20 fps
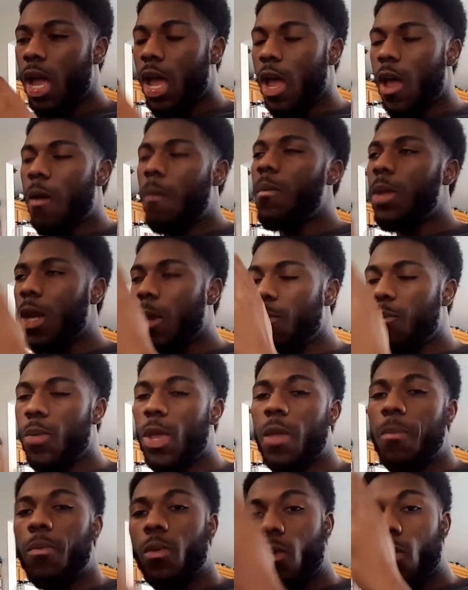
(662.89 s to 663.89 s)
How many
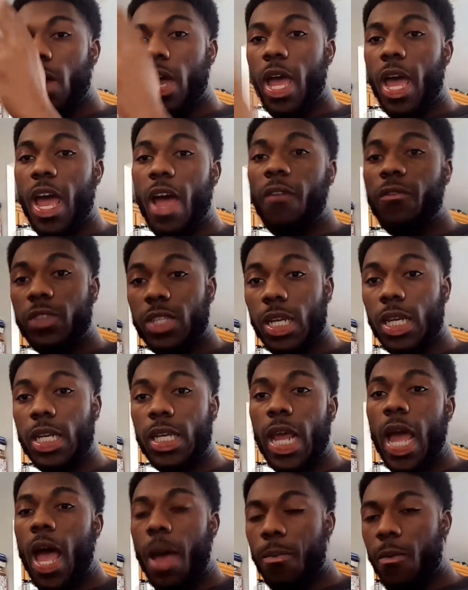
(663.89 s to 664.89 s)
people have to
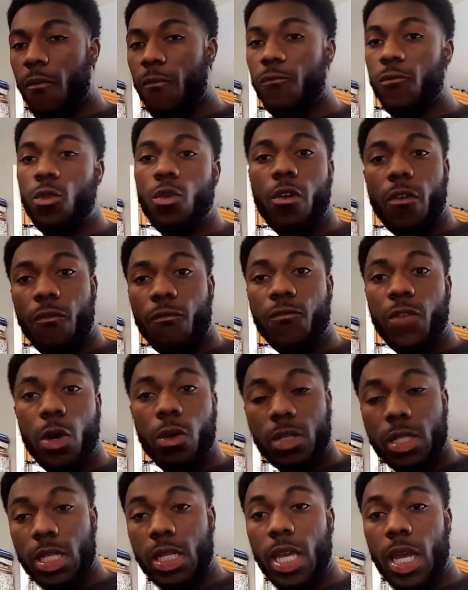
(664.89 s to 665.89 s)
die before
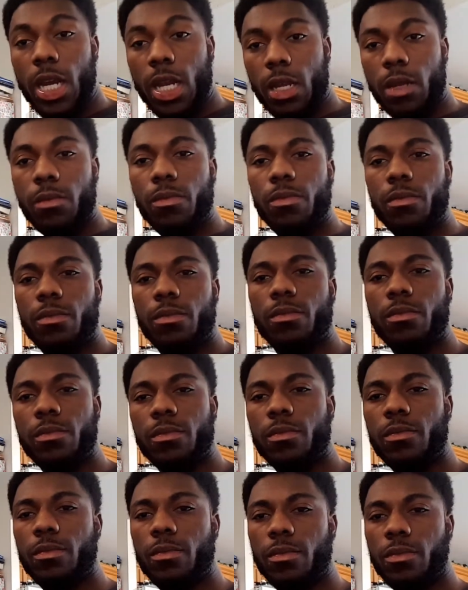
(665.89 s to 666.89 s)
folks get it?
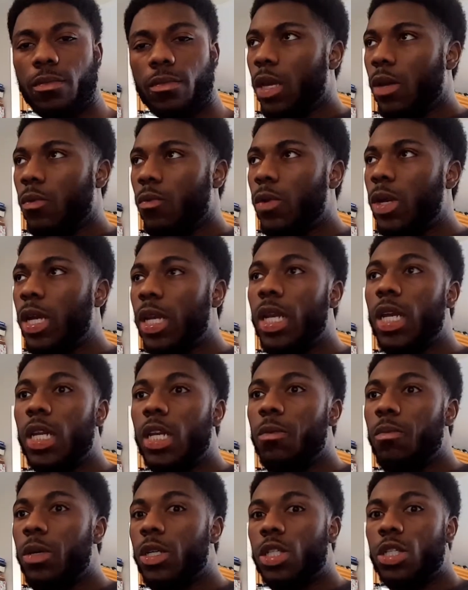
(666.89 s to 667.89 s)
We
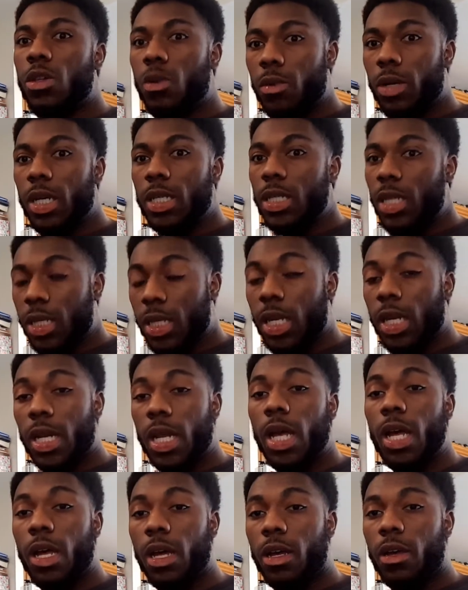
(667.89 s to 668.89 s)
need to be showing each other
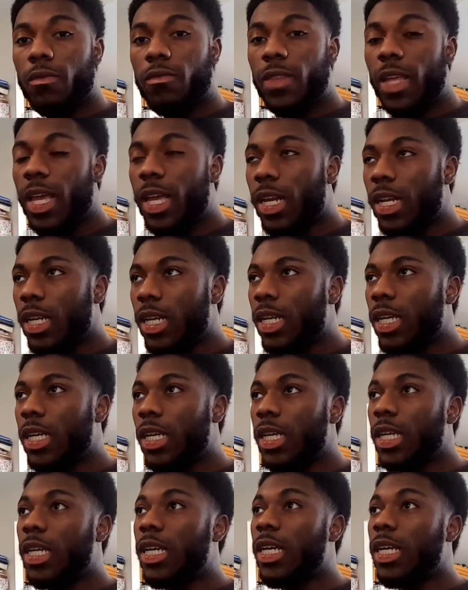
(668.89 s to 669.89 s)
love, that
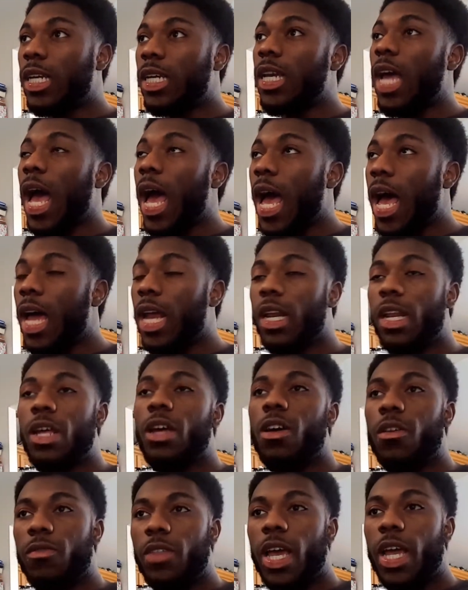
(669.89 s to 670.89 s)
God
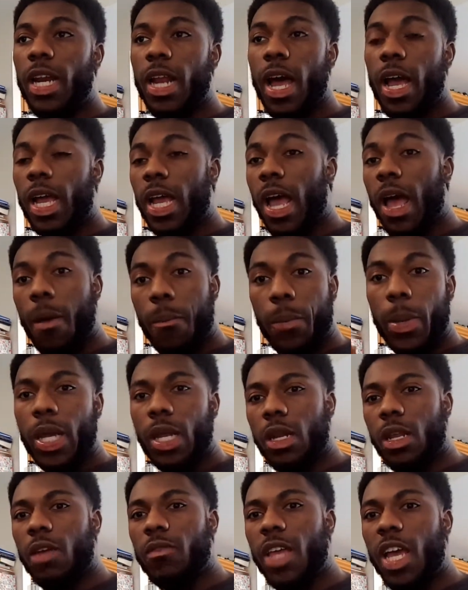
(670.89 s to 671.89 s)
love, that
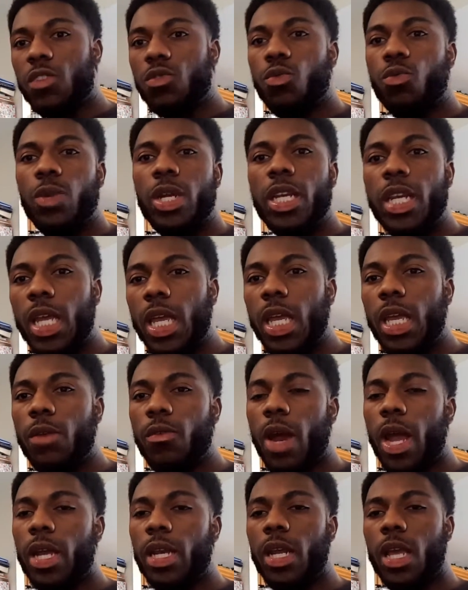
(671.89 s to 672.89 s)
agape love. That's what we need
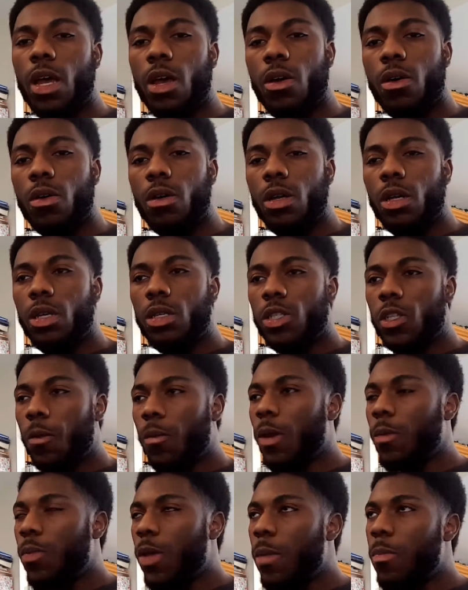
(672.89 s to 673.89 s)
right now. So
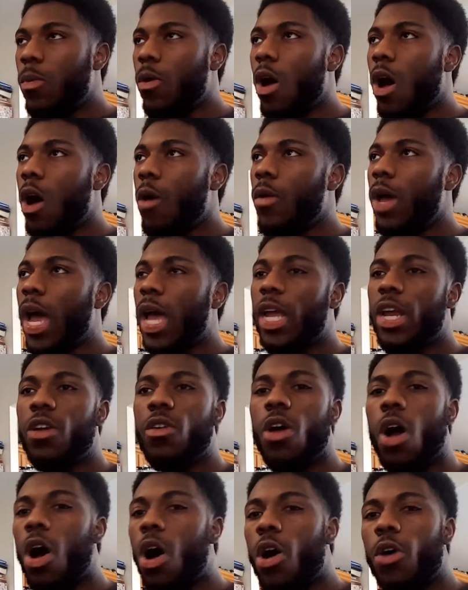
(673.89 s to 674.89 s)
many people, I
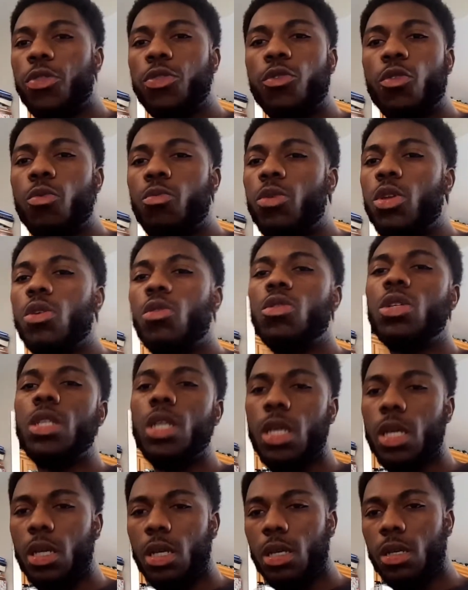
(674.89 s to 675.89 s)
hear it all through
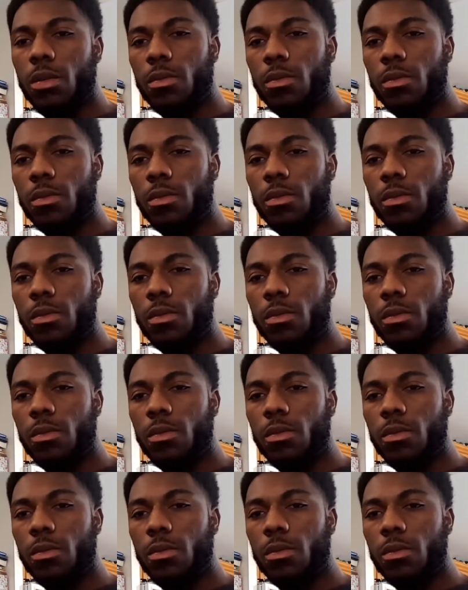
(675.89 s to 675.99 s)
music.